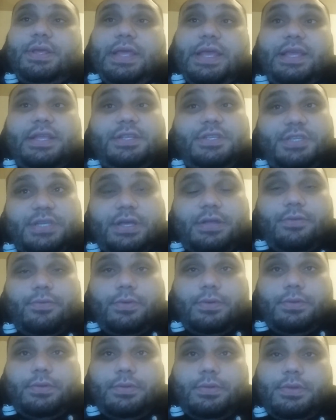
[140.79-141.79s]
In
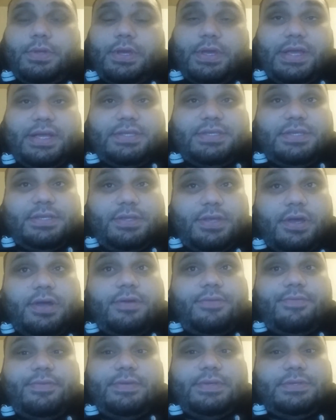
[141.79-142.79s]
general, against the
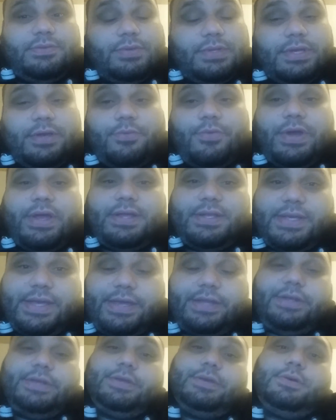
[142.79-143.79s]
Dolphins without Ryan
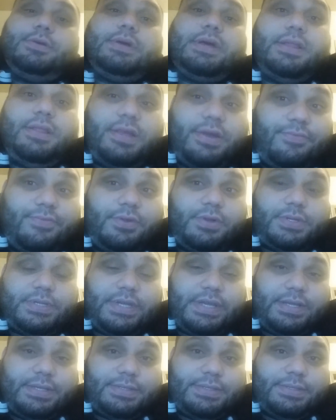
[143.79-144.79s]
Tannehill, I love their
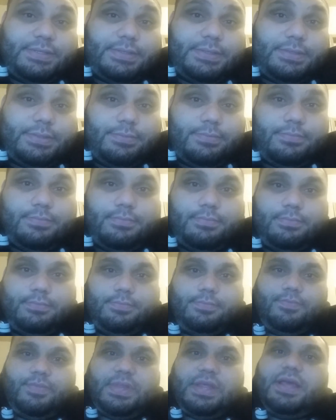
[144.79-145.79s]
chances.
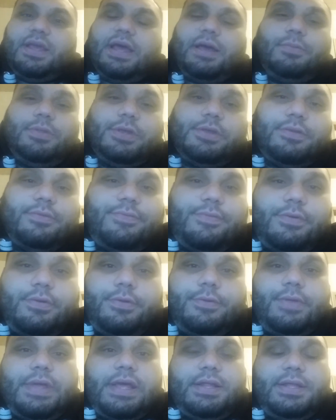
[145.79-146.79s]
I'm looking
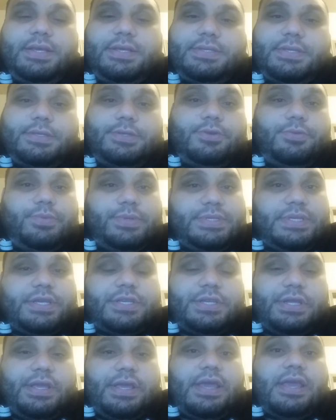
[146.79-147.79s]
for at least a
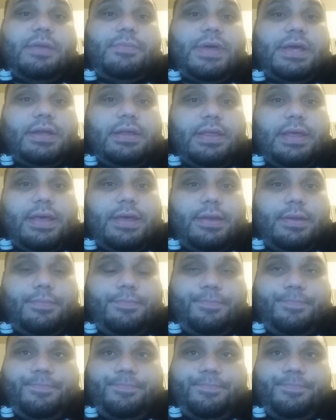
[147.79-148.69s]
2-possession game out of that.